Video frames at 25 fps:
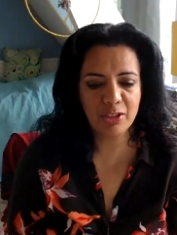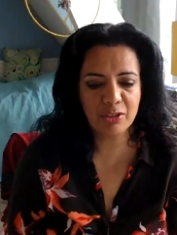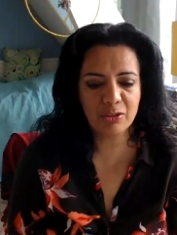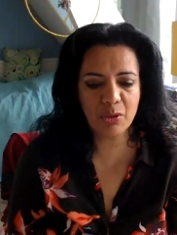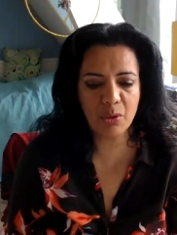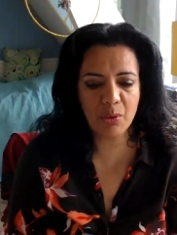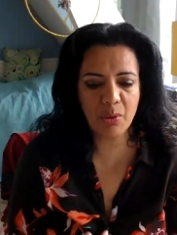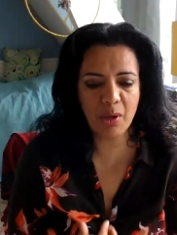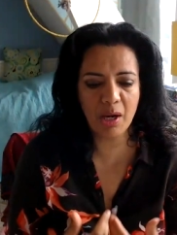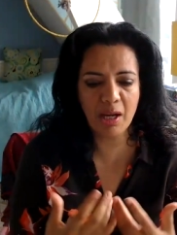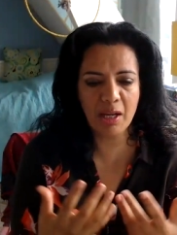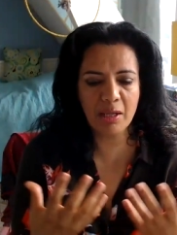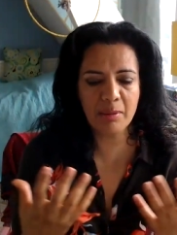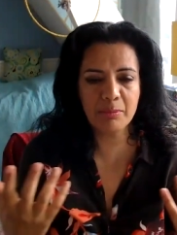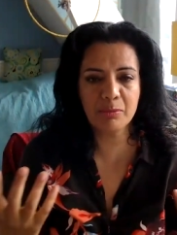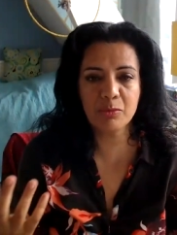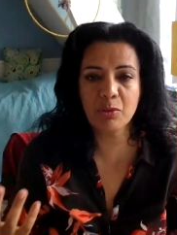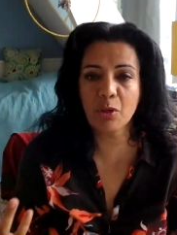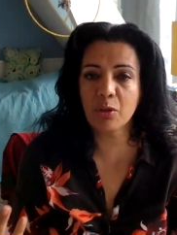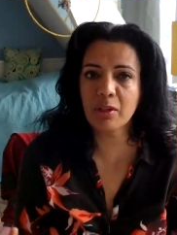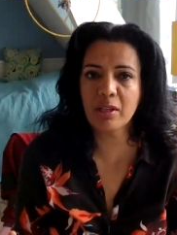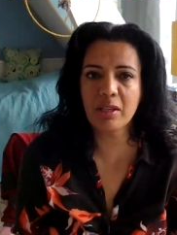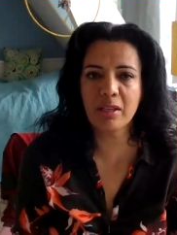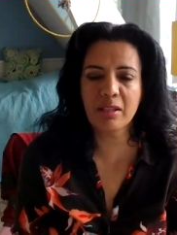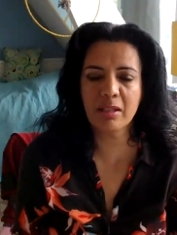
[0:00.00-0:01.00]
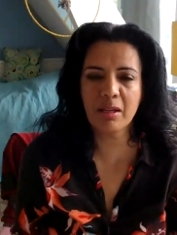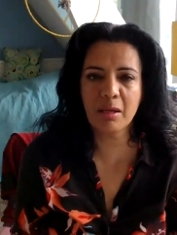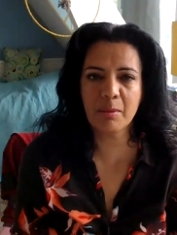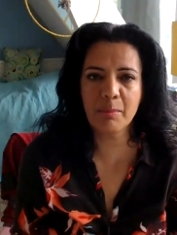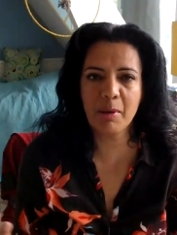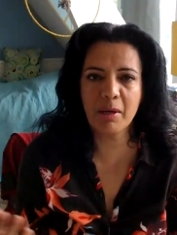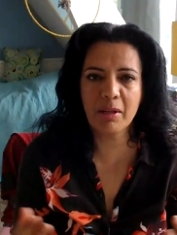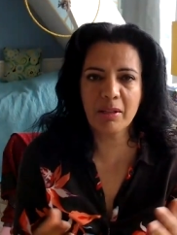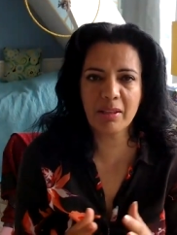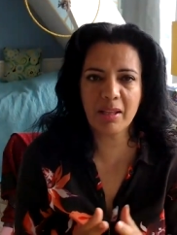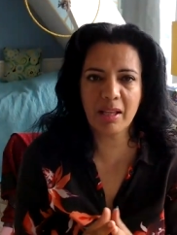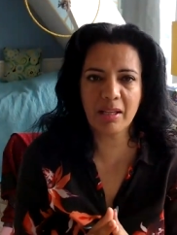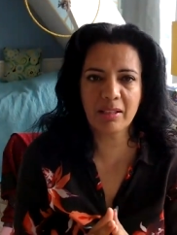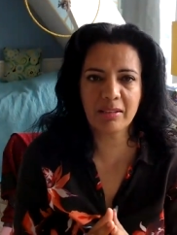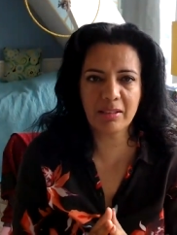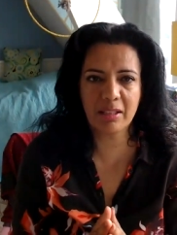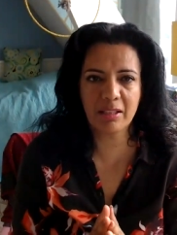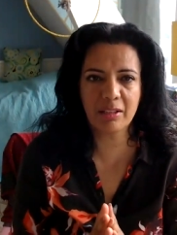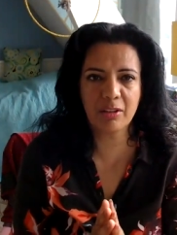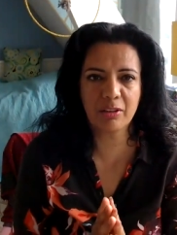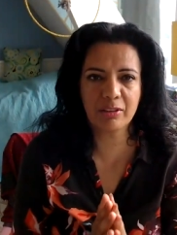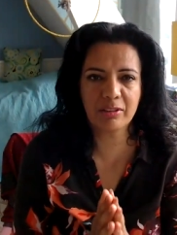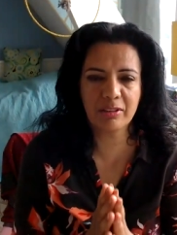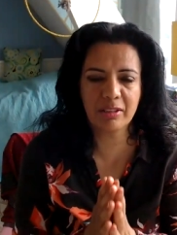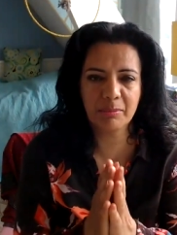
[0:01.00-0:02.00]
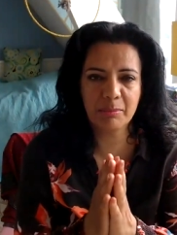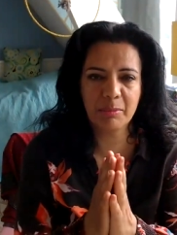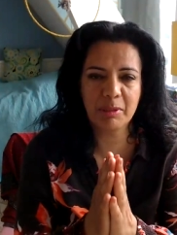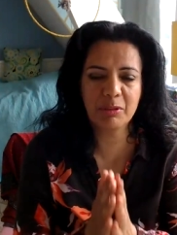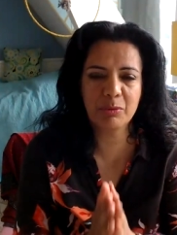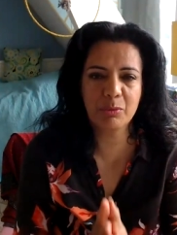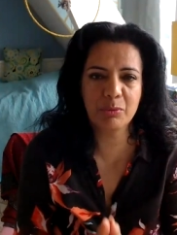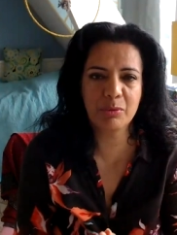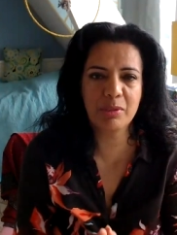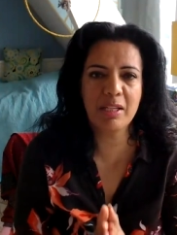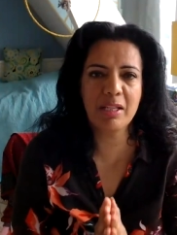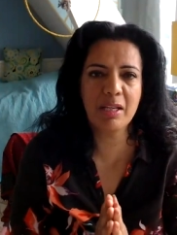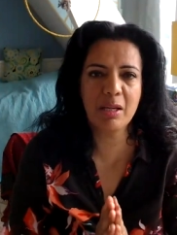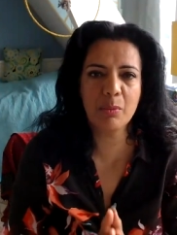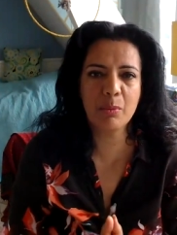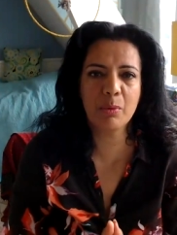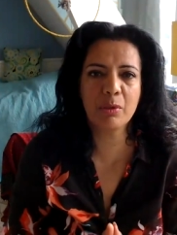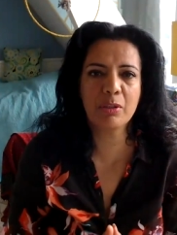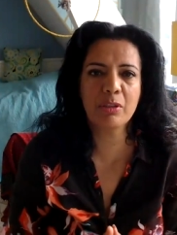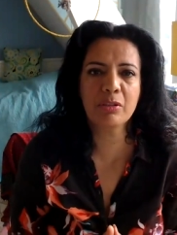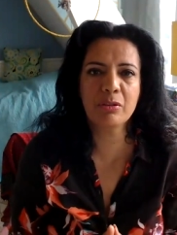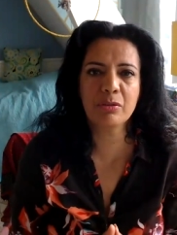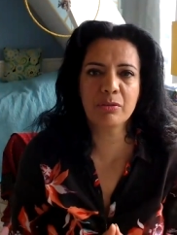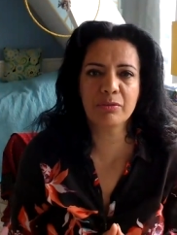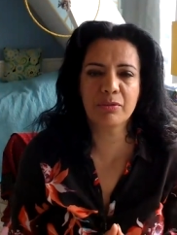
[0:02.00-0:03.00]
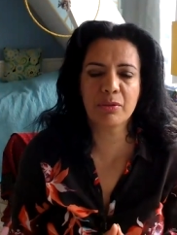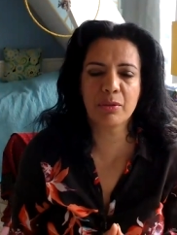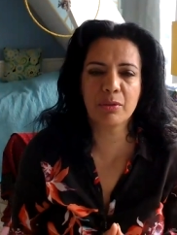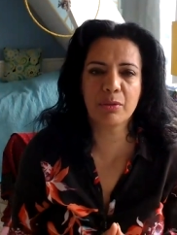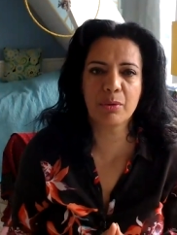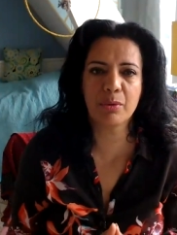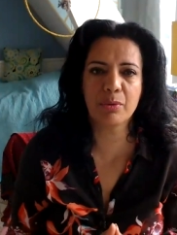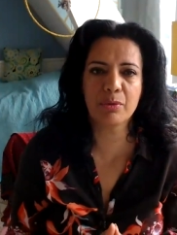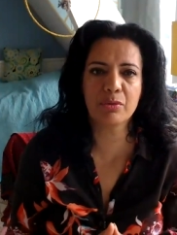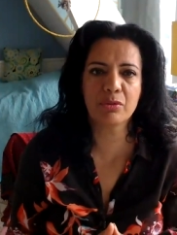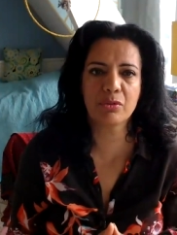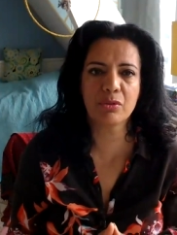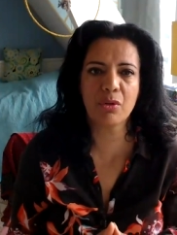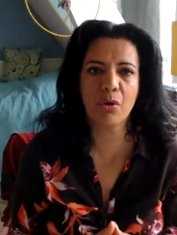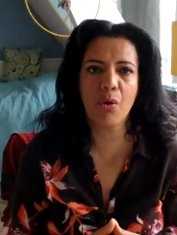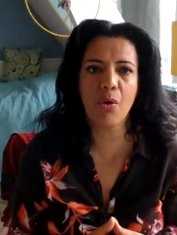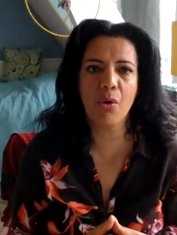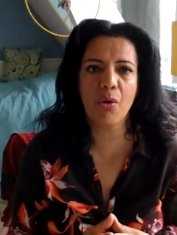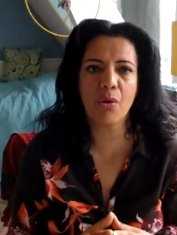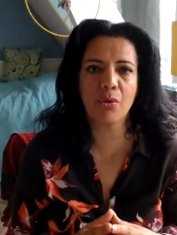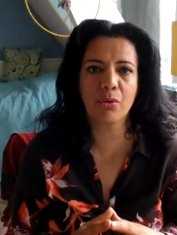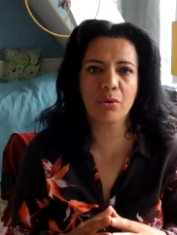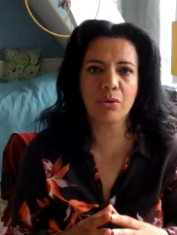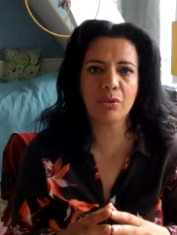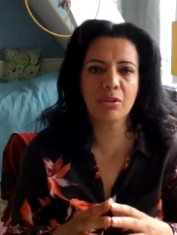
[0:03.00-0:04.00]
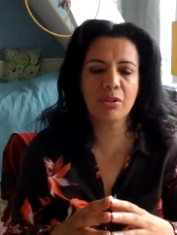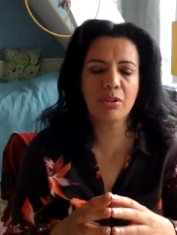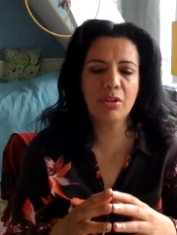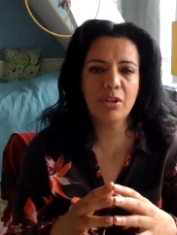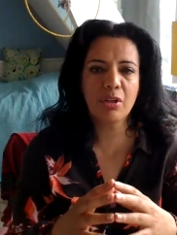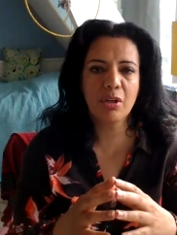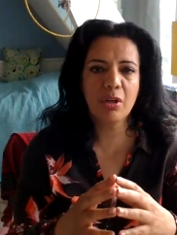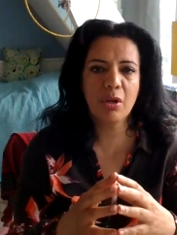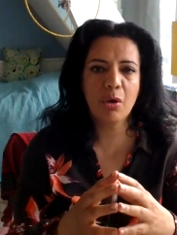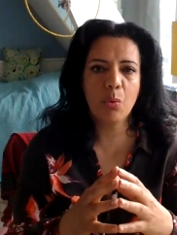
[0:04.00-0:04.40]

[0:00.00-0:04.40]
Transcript: So I'm talking about that a lot, and but today I wanted to focus on